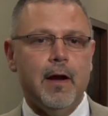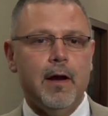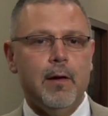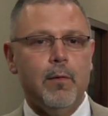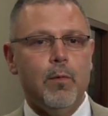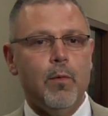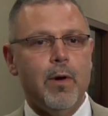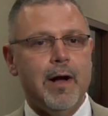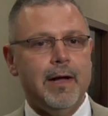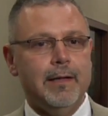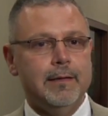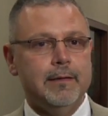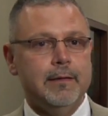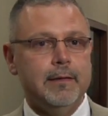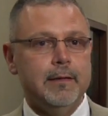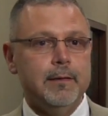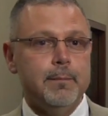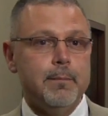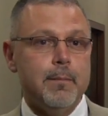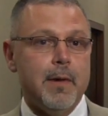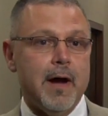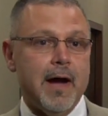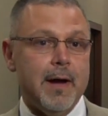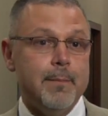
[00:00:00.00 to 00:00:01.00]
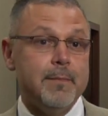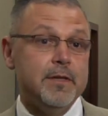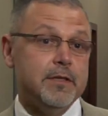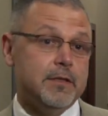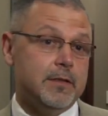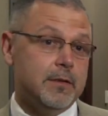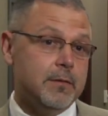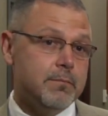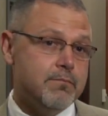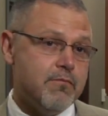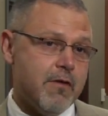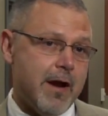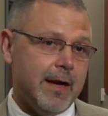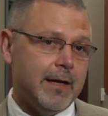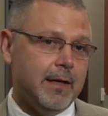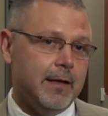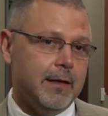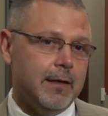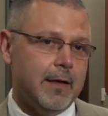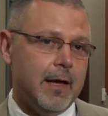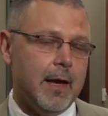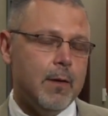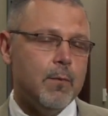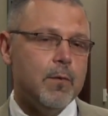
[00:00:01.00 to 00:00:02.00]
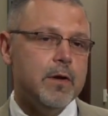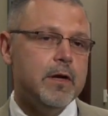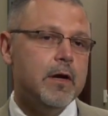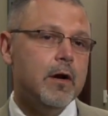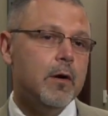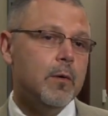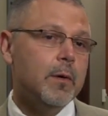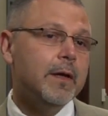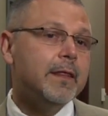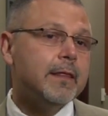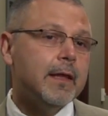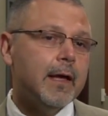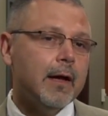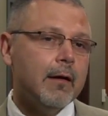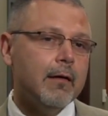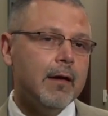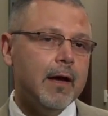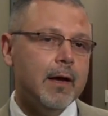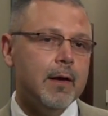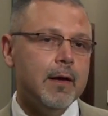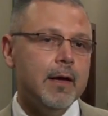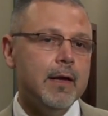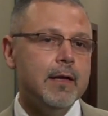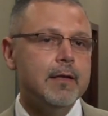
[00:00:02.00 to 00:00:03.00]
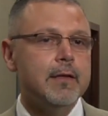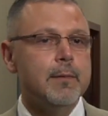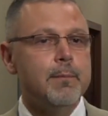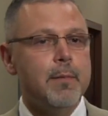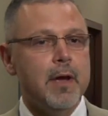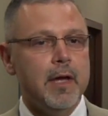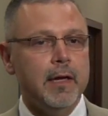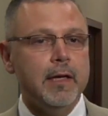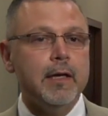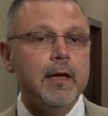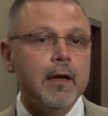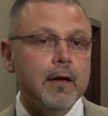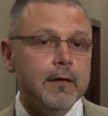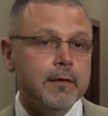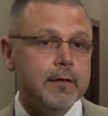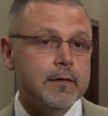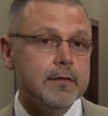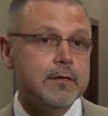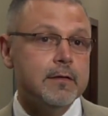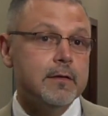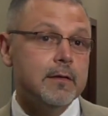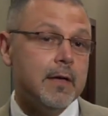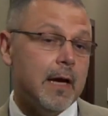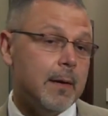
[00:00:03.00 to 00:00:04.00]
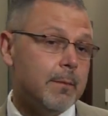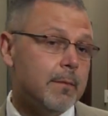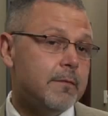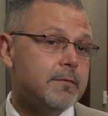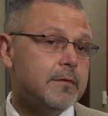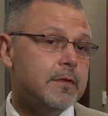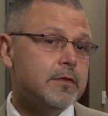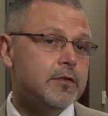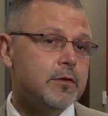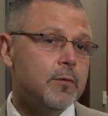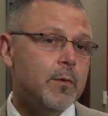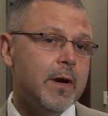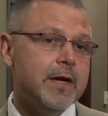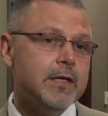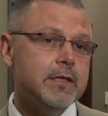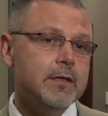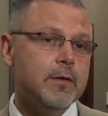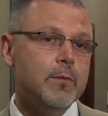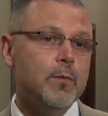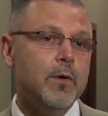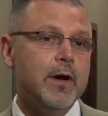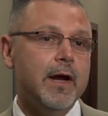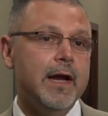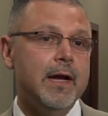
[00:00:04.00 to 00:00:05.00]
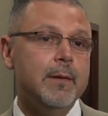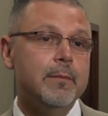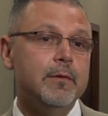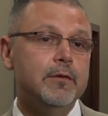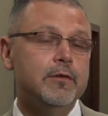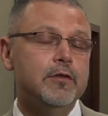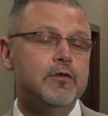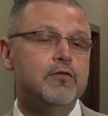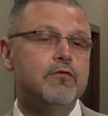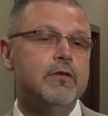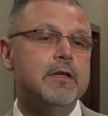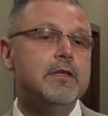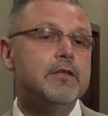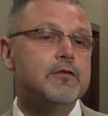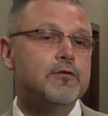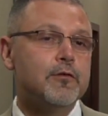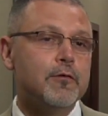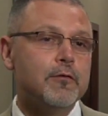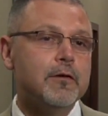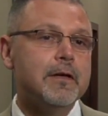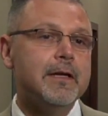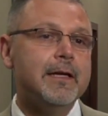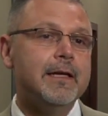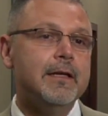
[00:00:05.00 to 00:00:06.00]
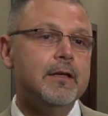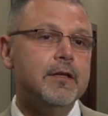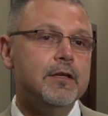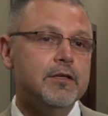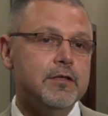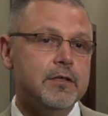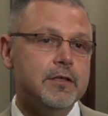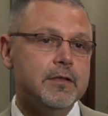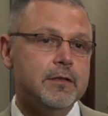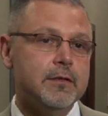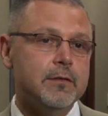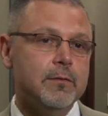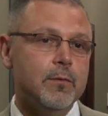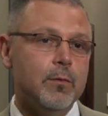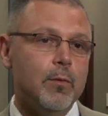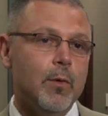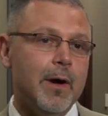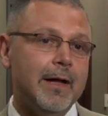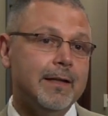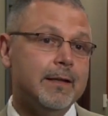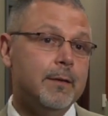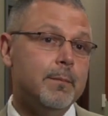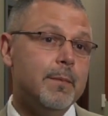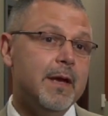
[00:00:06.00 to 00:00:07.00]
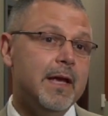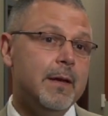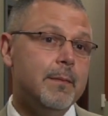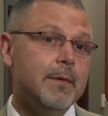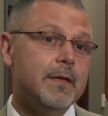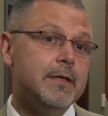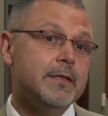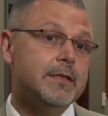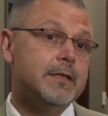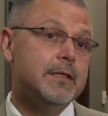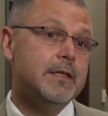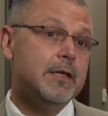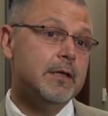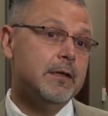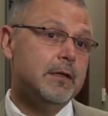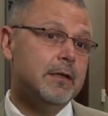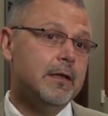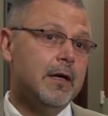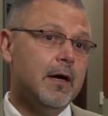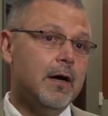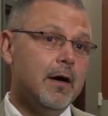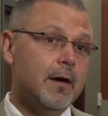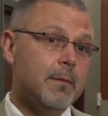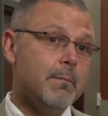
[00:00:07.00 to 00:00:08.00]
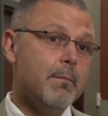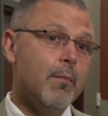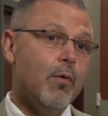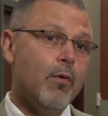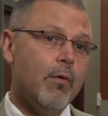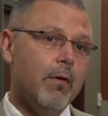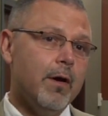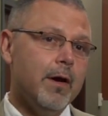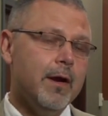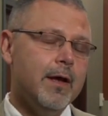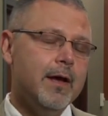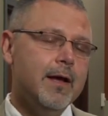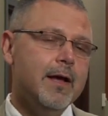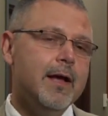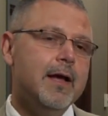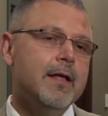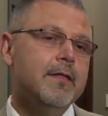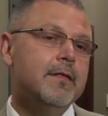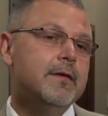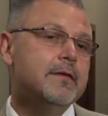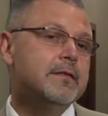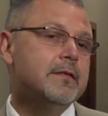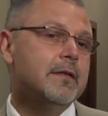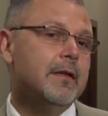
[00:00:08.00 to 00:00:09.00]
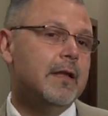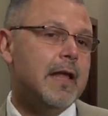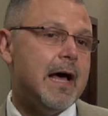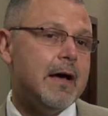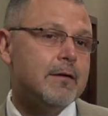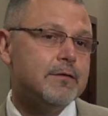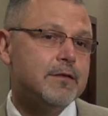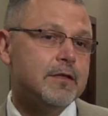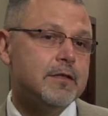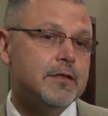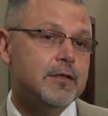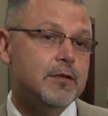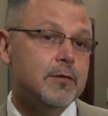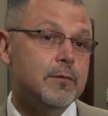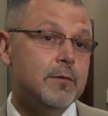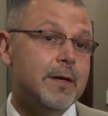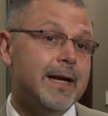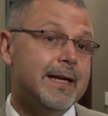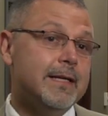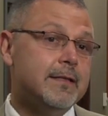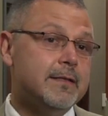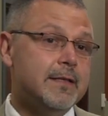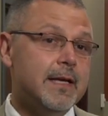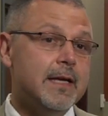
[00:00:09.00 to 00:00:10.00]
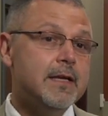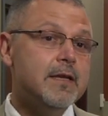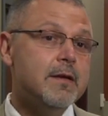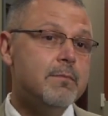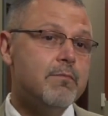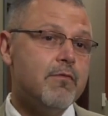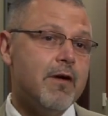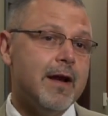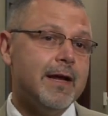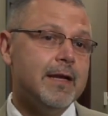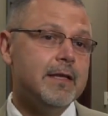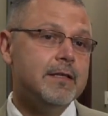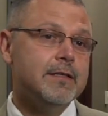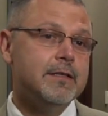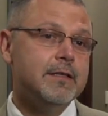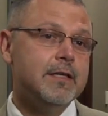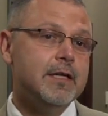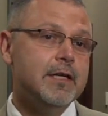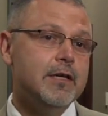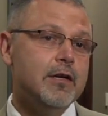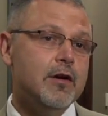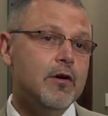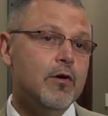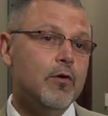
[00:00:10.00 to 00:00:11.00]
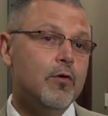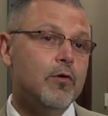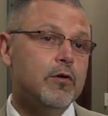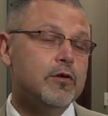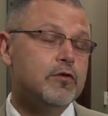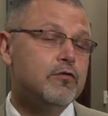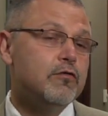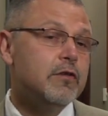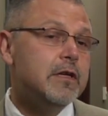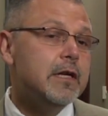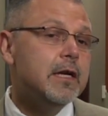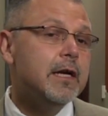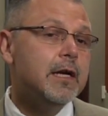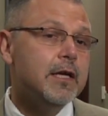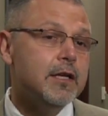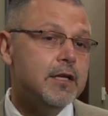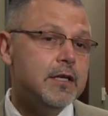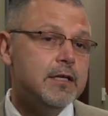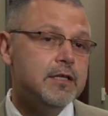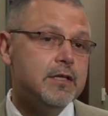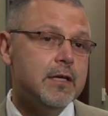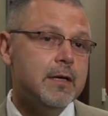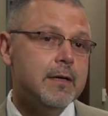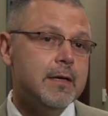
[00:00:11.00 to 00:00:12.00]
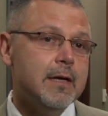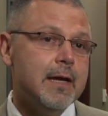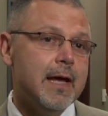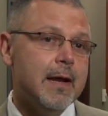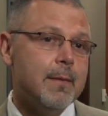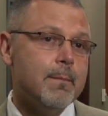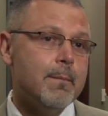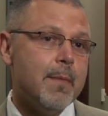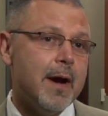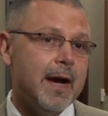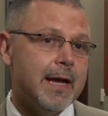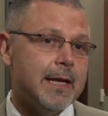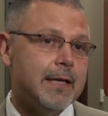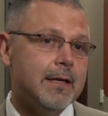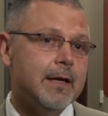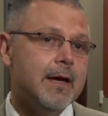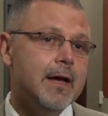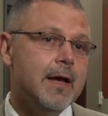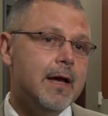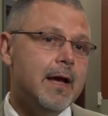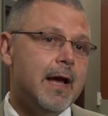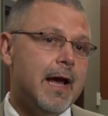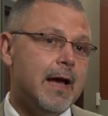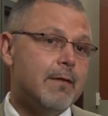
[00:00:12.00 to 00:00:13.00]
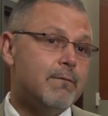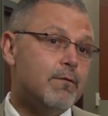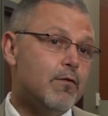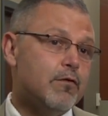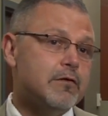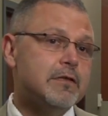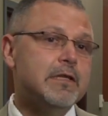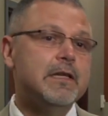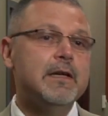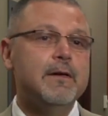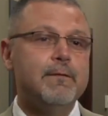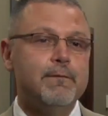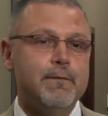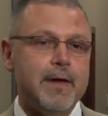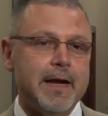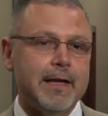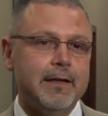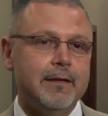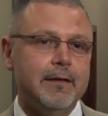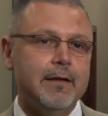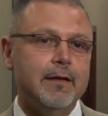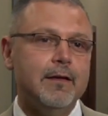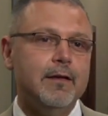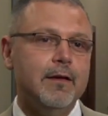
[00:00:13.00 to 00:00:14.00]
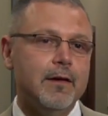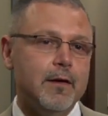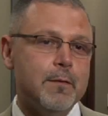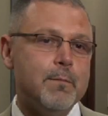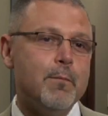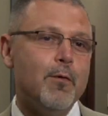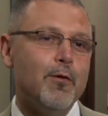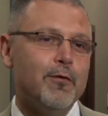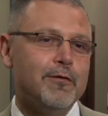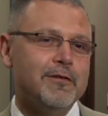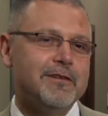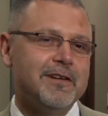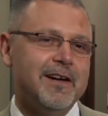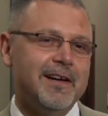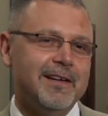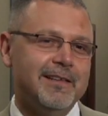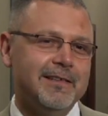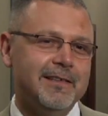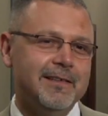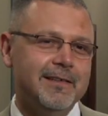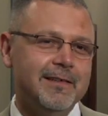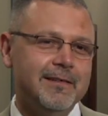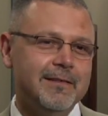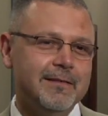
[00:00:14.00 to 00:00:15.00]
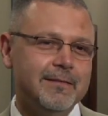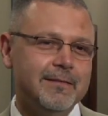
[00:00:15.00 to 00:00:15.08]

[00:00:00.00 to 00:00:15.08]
uh, while the mom is still pregnant. And we go in there, and depending on this type of situation, we're able to treat certain conditions while the baby is still unborn. This allows us to extend the pregnancy or treat a condition that might adversely affect the unborn child.